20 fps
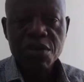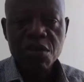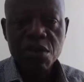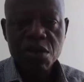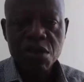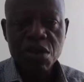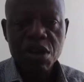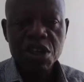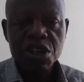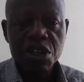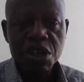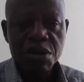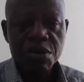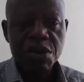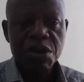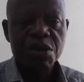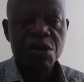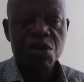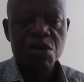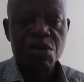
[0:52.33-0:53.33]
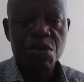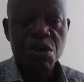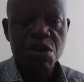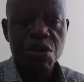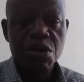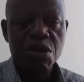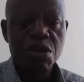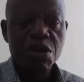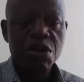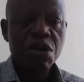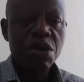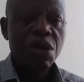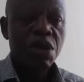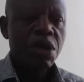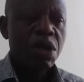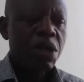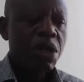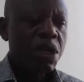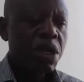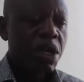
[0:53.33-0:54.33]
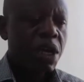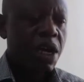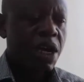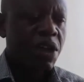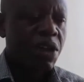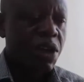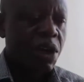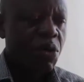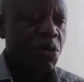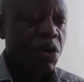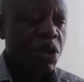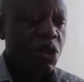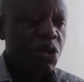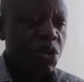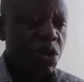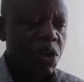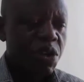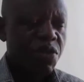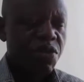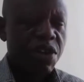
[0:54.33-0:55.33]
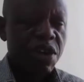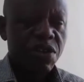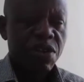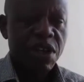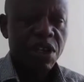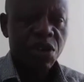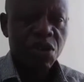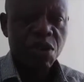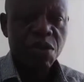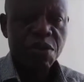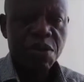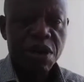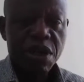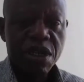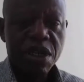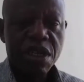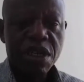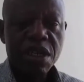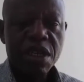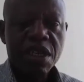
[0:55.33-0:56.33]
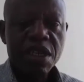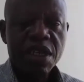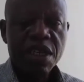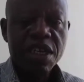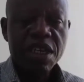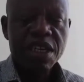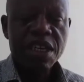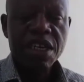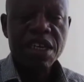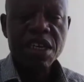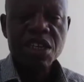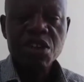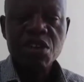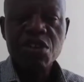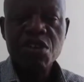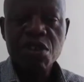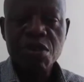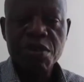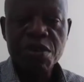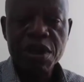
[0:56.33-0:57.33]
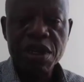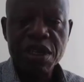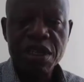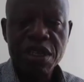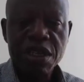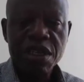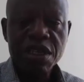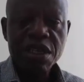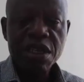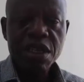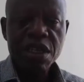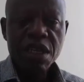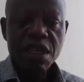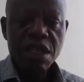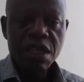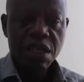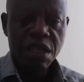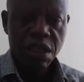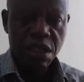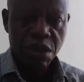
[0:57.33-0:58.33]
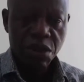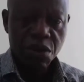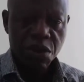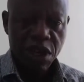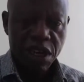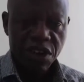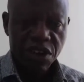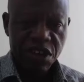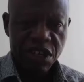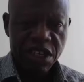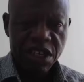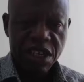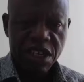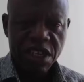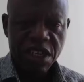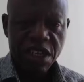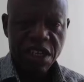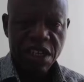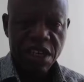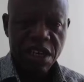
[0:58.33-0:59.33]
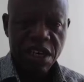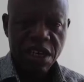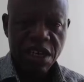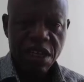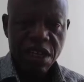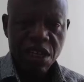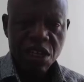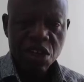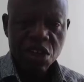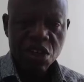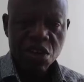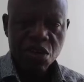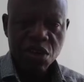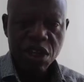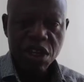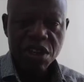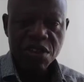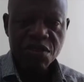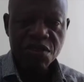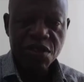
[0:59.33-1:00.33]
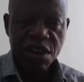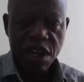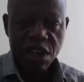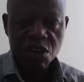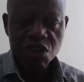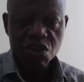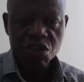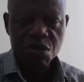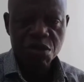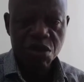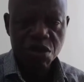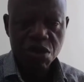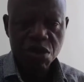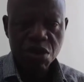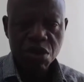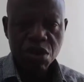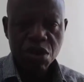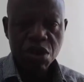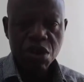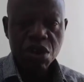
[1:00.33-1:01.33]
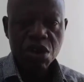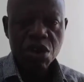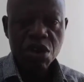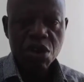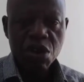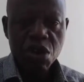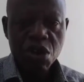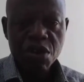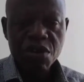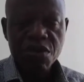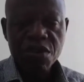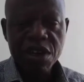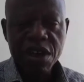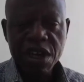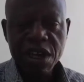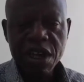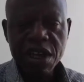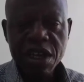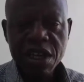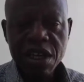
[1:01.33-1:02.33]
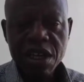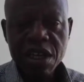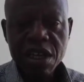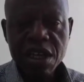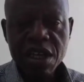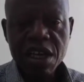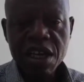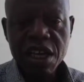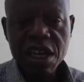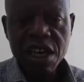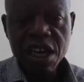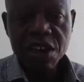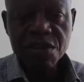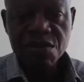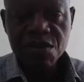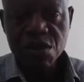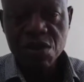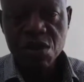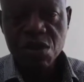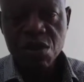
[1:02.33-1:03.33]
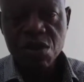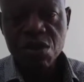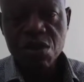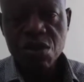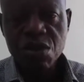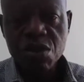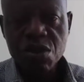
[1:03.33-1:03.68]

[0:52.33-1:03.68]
for collection maybe tomorrow. Another one is what referred to as compounding. In the case of compounding, we are interested in knowing the value tomorrow of a cash flow